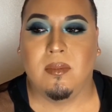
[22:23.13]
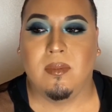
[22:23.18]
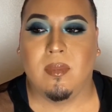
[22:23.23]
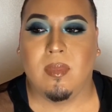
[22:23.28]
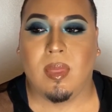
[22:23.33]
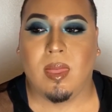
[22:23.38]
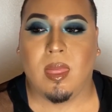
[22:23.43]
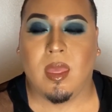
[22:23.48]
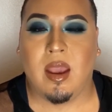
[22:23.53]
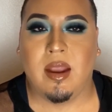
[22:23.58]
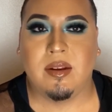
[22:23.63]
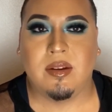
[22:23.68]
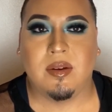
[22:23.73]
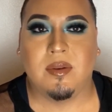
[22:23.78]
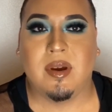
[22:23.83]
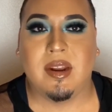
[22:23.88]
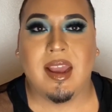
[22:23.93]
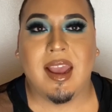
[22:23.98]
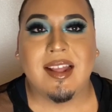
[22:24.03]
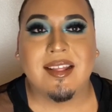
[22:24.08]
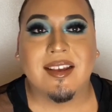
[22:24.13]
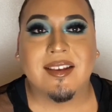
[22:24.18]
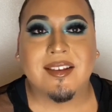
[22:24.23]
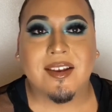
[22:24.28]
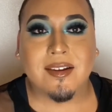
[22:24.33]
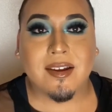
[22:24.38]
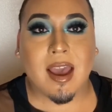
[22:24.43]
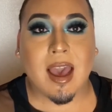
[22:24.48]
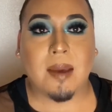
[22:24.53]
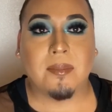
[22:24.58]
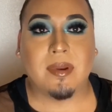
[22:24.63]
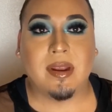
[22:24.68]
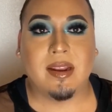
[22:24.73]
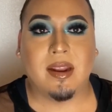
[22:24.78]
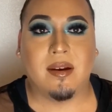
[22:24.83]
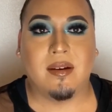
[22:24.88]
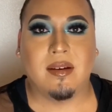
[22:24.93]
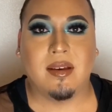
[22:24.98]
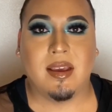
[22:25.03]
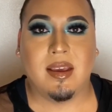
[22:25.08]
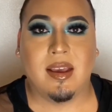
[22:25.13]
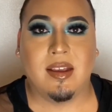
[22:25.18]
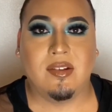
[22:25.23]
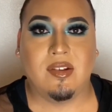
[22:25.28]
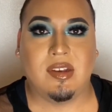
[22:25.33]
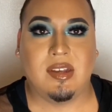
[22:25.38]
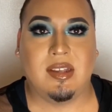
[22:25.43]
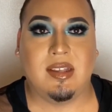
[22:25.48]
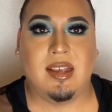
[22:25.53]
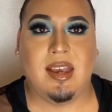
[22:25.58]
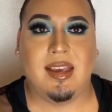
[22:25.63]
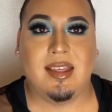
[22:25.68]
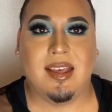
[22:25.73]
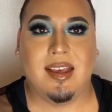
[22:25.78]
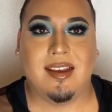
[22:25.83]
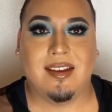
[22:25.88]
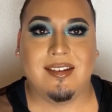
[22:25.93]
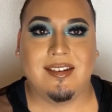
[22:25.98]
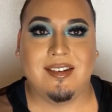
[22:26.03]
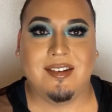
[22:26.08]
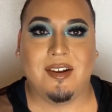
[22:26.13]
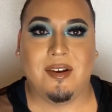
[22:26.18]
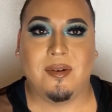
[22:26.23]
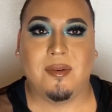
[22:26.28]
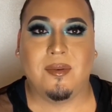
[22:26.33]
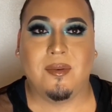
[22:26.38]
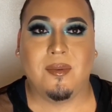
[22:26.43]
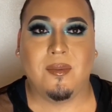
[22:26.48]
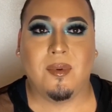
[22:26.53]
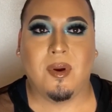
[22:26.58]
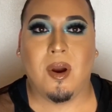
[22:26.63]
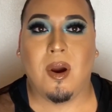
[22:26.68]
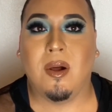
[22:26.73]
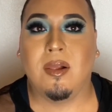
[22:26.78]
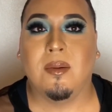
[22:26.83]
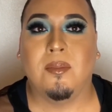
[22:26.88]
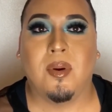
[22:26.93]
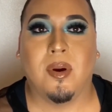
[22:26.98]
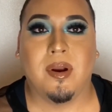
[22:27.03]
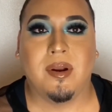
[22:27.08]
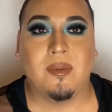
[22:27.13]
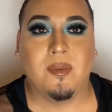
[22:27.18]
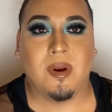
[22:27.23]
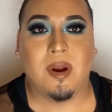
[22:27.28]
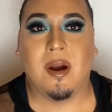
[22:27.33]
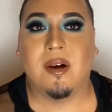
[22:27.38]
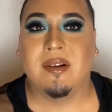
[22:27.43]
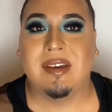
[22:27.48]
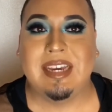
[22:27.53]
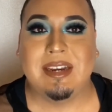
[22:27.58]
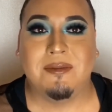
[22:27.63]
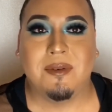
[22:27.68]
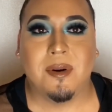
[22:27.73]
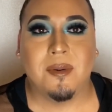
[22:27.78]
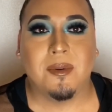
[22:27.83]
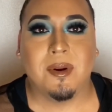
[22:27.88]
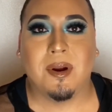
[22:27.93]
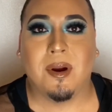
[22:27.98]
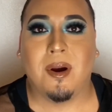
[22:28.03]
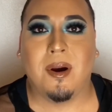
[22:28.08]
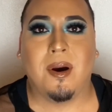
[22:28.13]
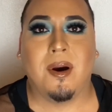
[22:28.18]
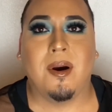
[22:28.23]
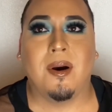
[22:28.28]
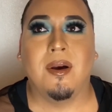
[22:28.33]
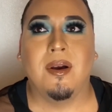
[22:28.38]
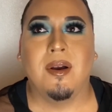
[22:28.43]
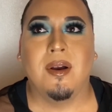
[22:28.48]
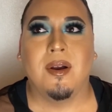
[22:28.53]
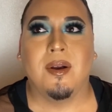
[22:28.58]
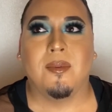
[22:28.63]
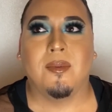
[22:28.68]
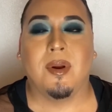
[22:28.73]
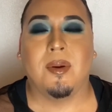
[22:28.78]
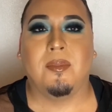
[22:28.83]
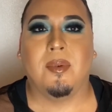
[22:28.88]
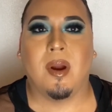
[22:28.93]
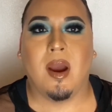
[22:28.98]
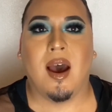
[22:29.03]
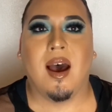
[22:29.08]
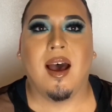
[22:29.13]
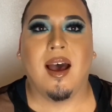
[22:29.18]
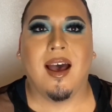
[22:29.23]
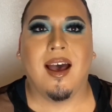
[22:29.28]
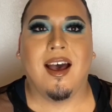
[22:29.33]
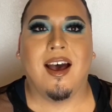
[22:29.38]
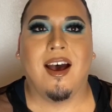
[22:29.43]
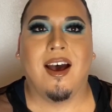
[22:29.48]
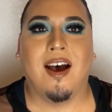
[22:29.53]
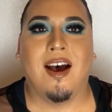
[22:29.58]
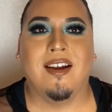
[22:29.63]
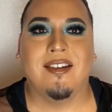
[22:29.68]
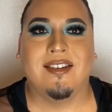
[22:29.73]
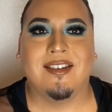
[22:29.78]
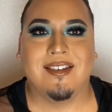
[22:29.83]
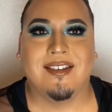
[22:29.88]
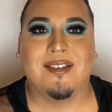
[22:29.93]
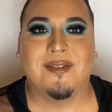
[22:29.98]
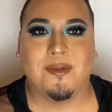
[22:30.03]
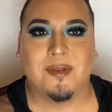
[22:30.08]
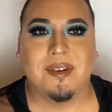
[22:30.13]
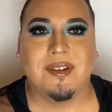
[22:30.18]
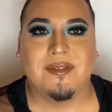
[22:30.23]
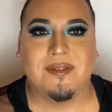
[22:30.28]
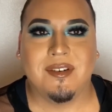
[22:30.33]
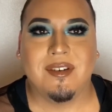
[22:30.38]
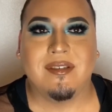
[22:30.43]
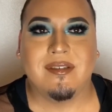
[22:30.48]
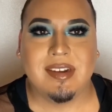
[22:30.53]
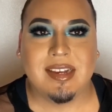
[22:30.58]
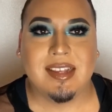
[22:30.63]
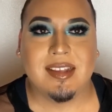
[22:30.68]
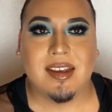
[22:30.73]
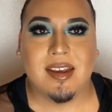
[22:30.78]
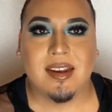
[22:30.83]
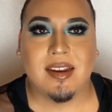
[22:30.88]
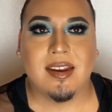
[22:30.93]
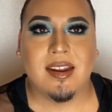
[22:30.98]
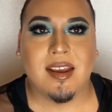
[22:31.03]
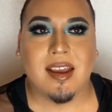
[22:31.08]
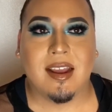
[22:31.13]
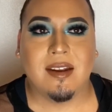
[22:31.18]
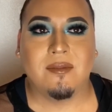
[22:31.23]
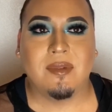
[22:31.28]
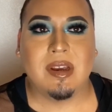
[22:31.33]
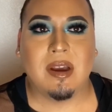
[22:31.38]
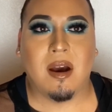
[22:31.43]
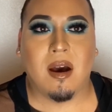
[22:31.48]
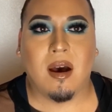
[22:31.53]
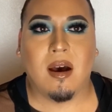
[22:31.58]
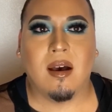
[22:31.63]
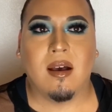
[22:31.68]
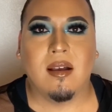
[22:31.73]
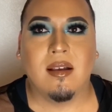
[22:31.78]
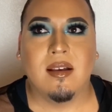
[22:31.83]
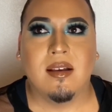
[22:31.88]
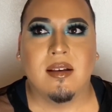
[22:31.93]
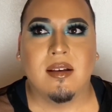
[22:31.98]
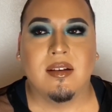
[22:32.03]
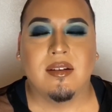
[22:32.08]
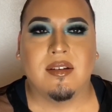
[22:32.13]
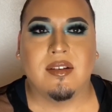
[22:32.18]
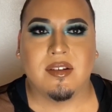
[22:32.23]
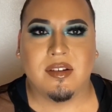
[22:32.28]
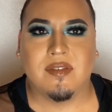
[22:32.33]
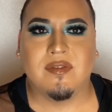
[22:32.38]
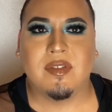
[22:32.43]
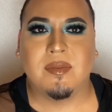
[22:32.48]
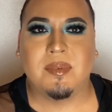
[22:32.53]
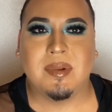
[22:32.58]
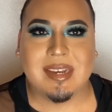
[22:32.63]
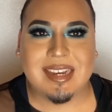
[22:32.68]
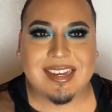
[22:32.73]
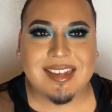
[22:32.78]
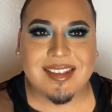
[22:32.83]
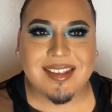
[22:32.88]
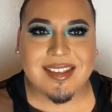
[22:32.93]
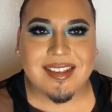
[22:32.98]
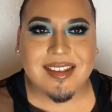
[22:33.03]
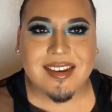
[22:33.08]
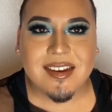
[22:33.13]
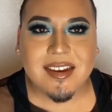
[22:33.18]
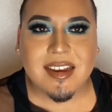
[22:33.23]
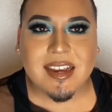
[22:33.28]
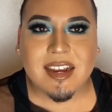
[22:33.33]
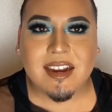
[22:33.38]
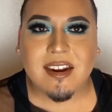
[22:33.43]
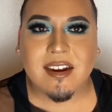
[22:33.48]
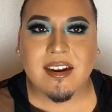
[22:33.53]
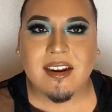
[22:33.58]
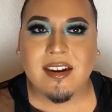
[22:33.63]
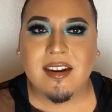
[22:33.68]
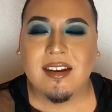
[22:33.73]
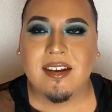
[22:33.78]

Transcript: I do want to end this on a happy note and just say that, we're all important, we're all equal, we're brought onto this world for a reason, and we all deserve a place here.